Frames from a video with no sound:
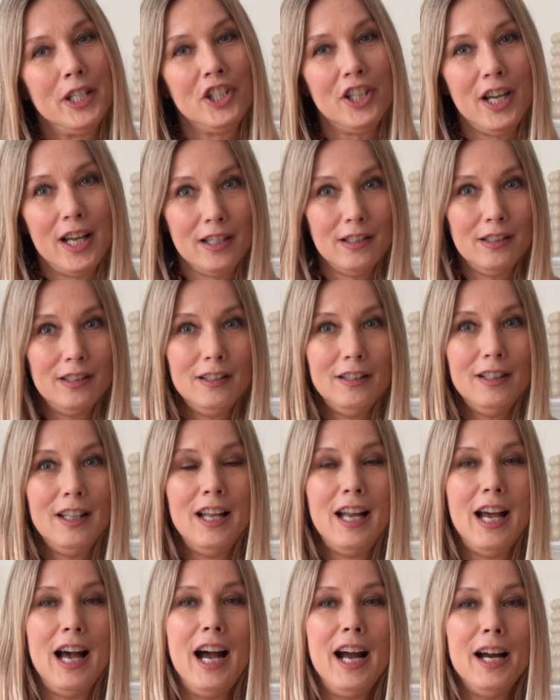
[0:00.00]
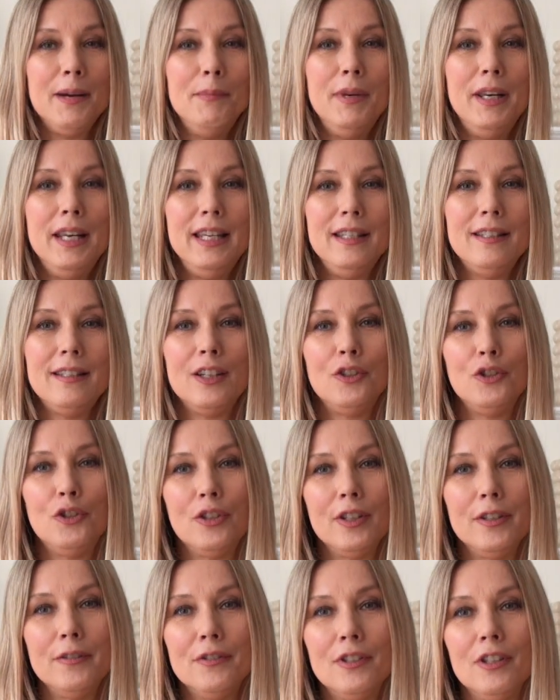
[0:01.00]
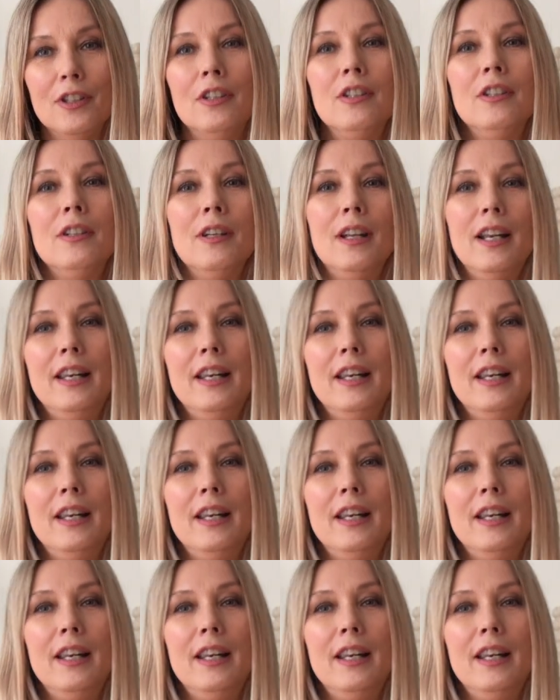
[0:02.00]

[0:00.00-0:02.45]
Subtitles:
channel, I'm Lisa Gustafsson,